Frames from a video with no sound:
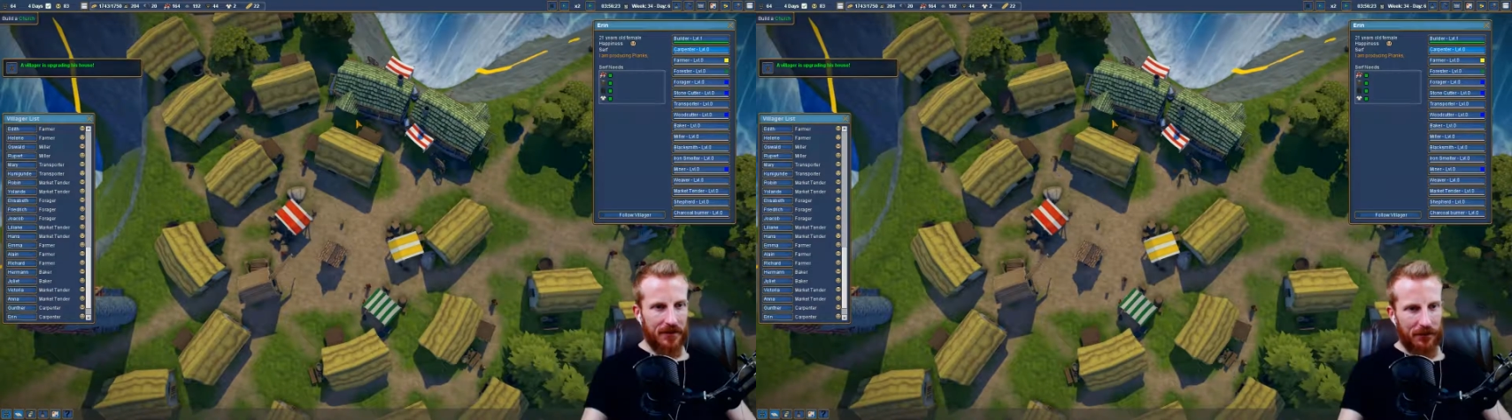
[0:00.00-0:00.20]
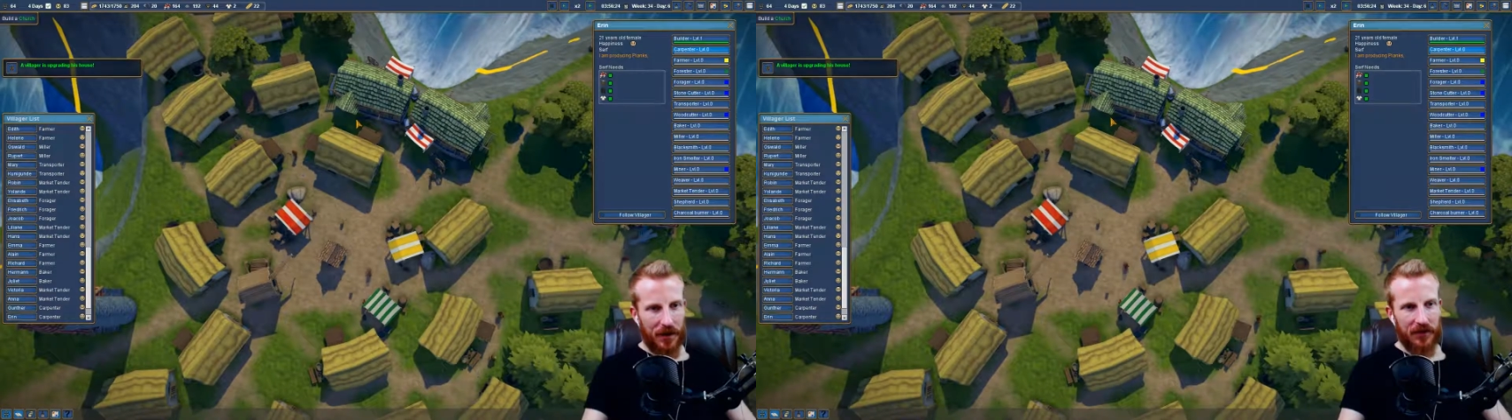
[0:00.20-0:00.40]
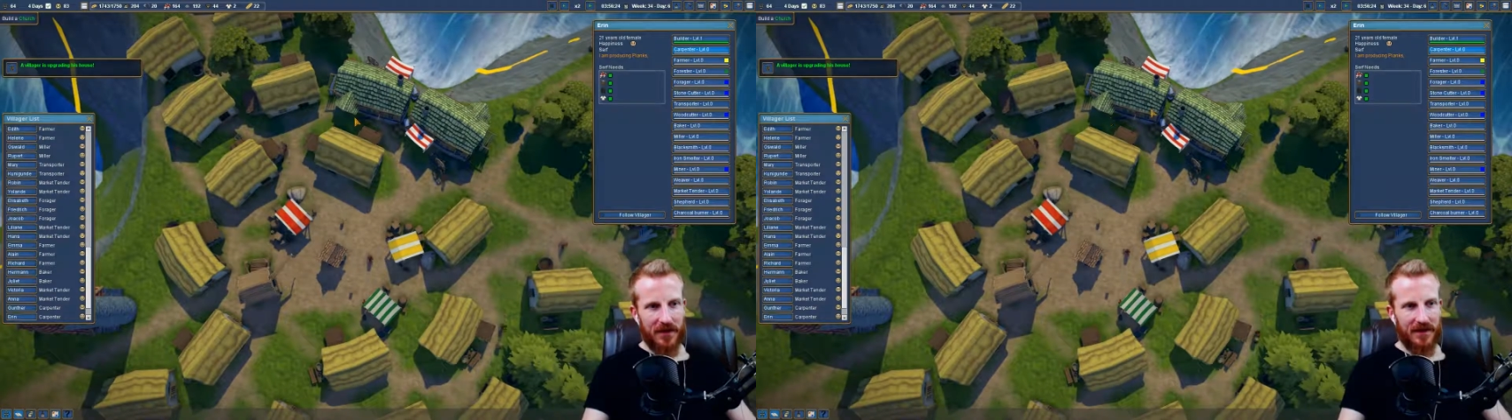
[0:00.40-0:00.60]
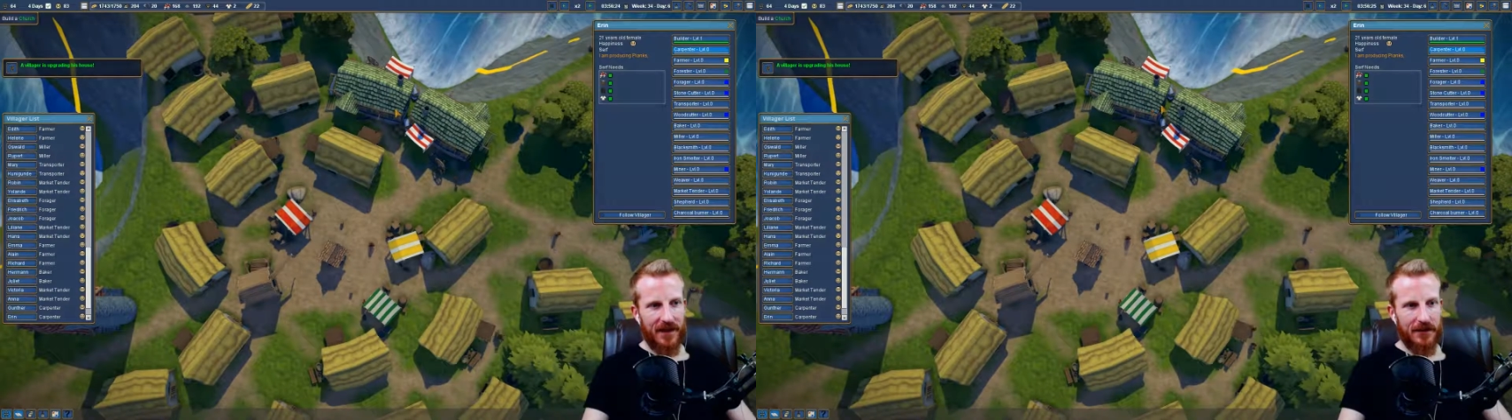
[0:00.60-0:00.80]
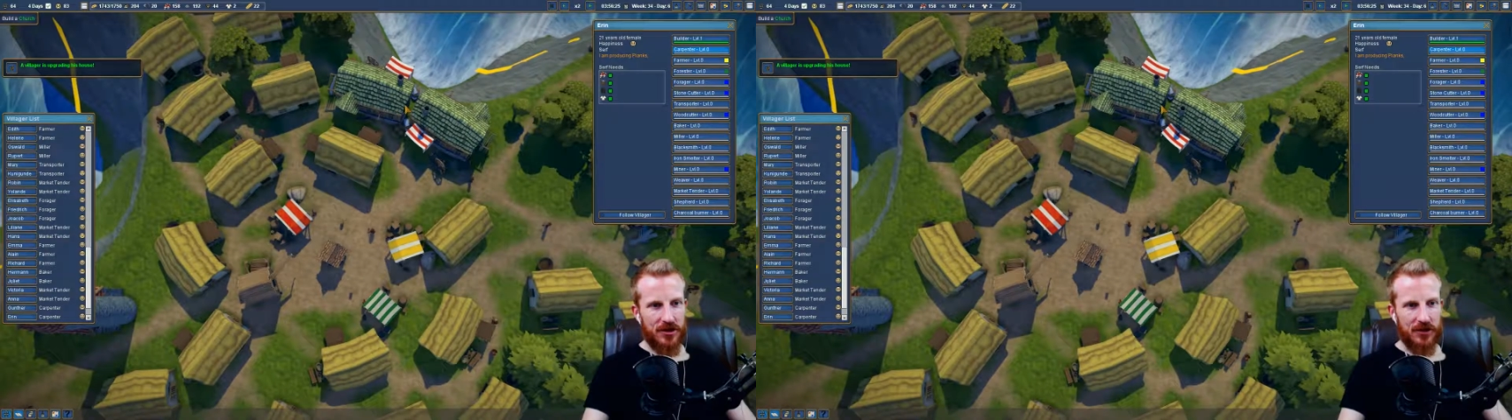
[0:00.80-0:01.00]
and berry
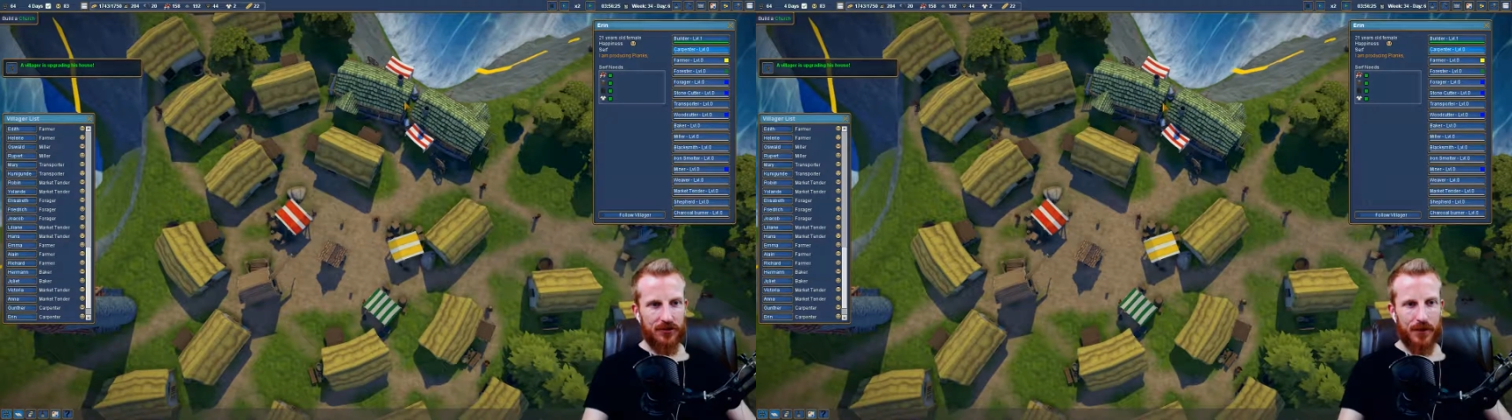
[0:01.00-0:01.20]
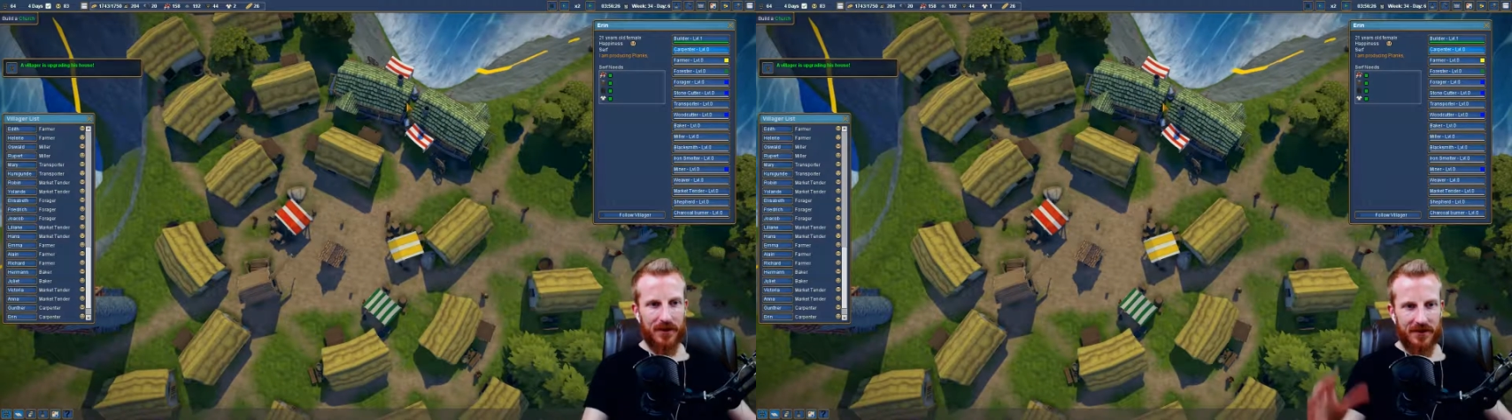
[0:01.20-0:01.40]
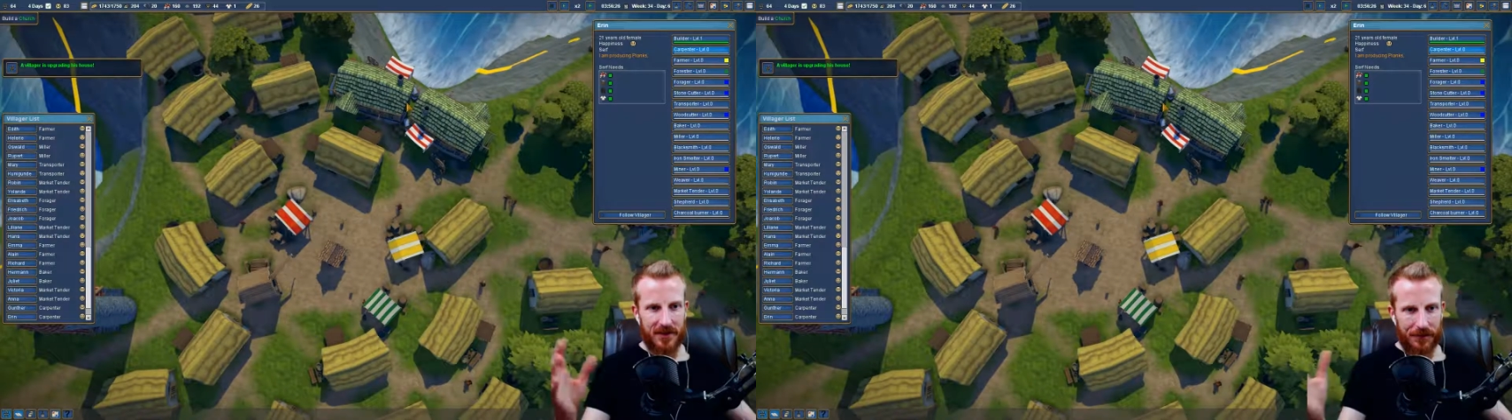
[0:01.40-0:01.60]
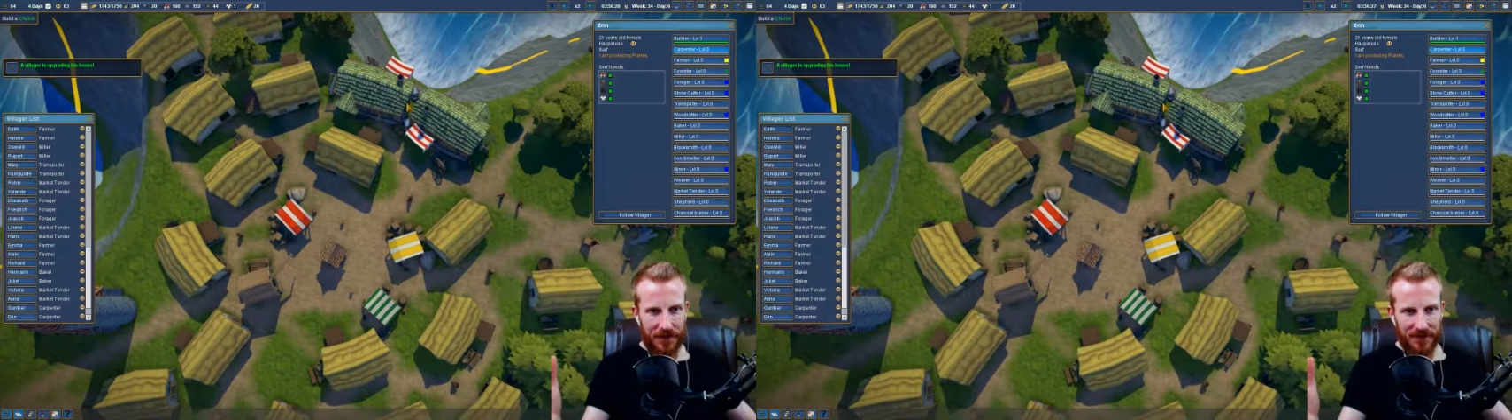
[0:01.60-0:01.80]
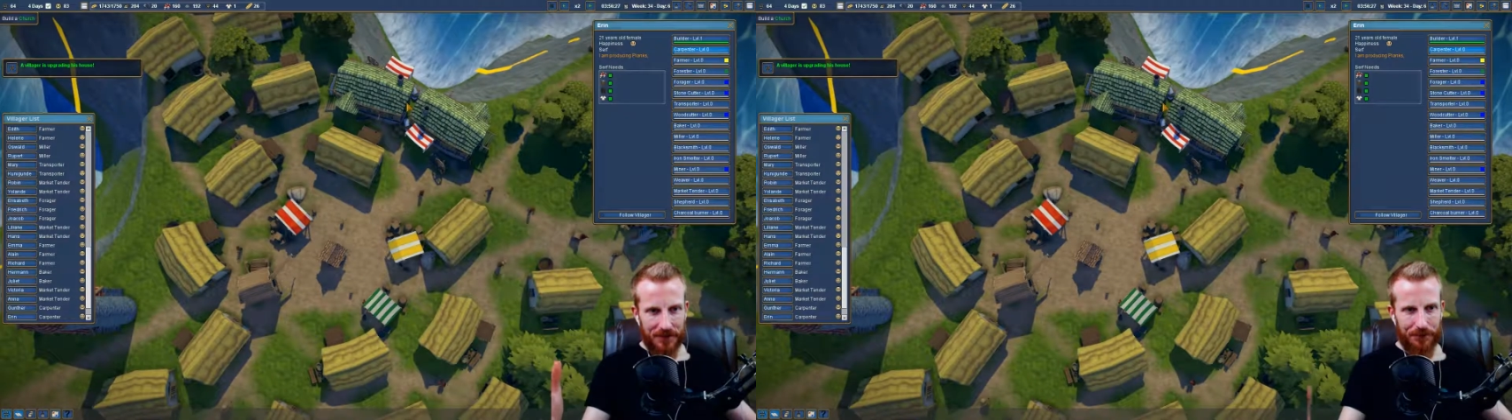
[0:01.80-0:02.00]
collection as well to keep
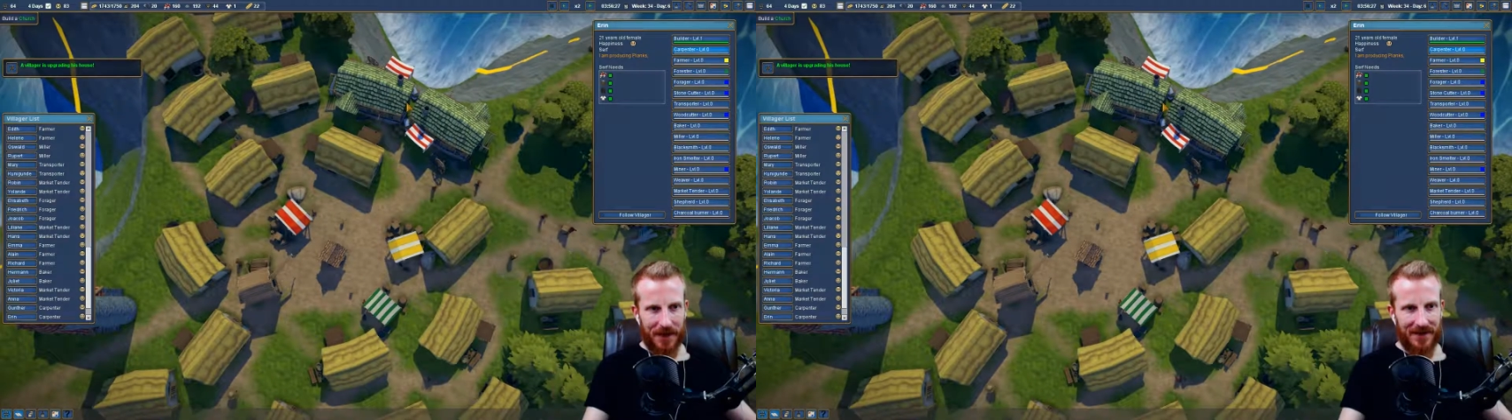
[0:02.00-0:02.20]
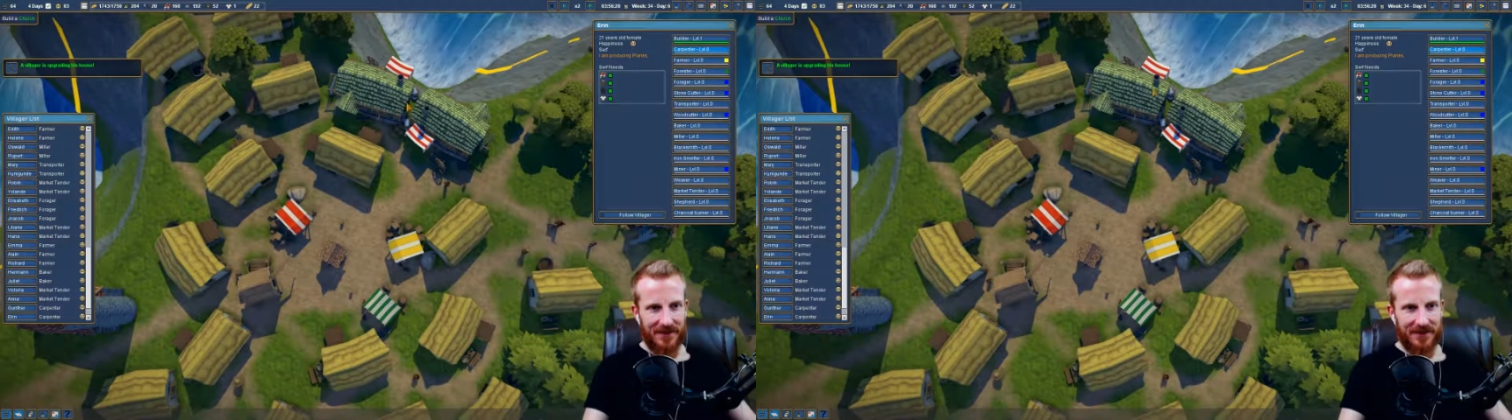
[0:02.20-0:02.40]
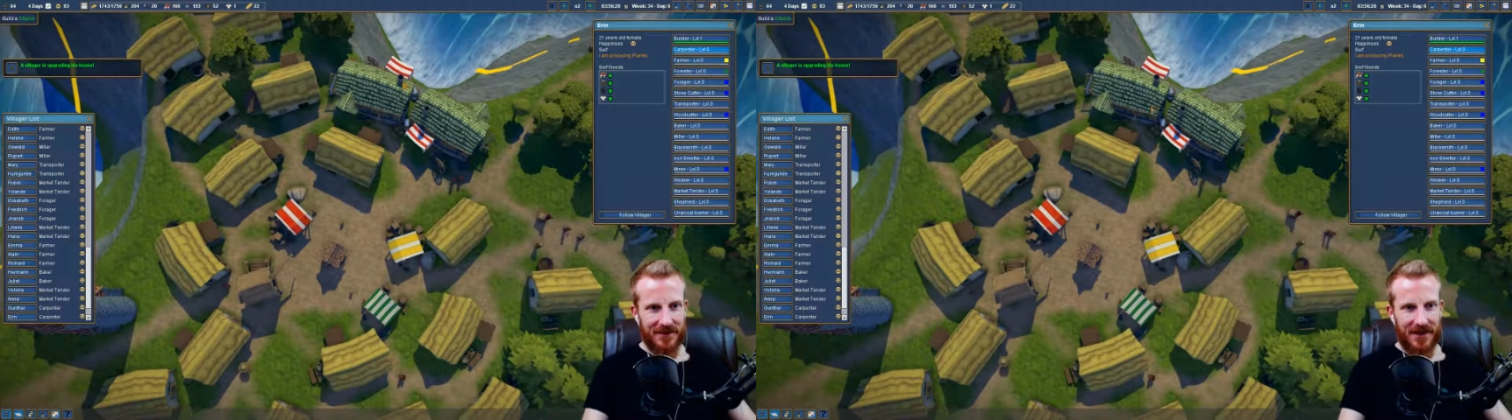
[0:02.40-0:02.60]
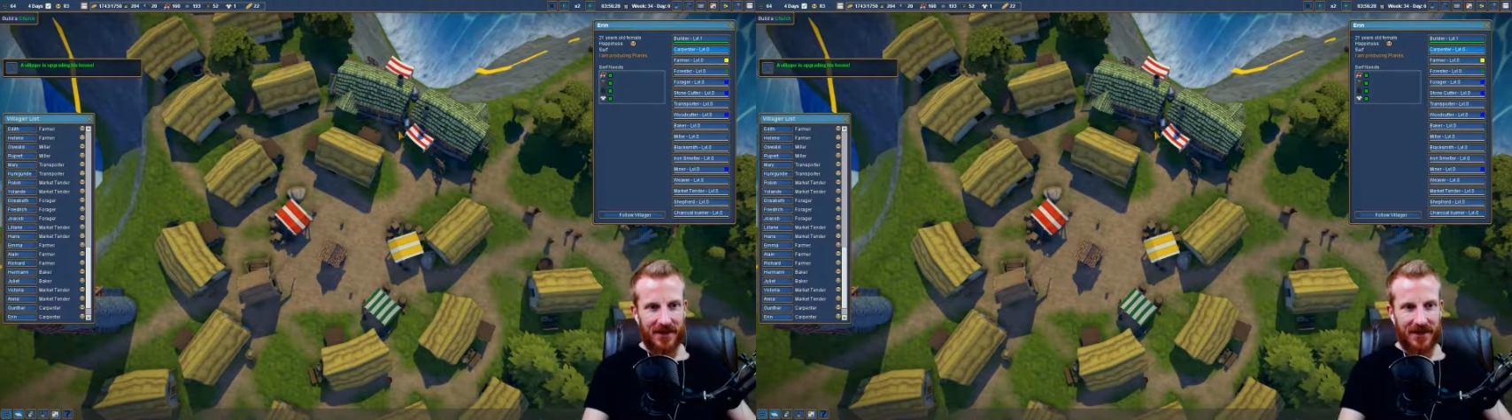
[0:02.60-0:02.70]
things balanced.